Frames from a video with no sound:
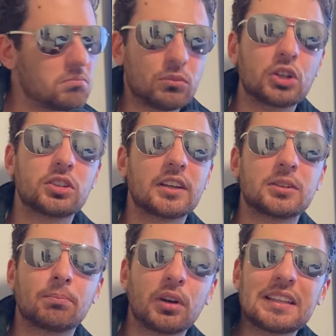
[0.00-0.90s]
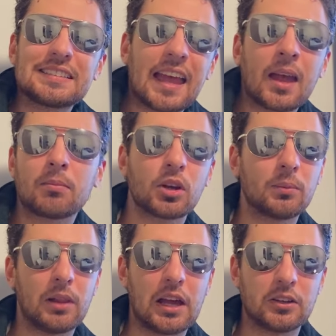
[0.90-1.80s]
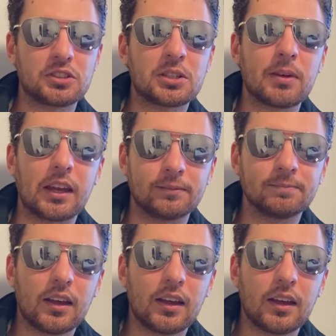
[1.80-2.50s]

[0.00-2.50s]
Looks like some pretty damn good players to me.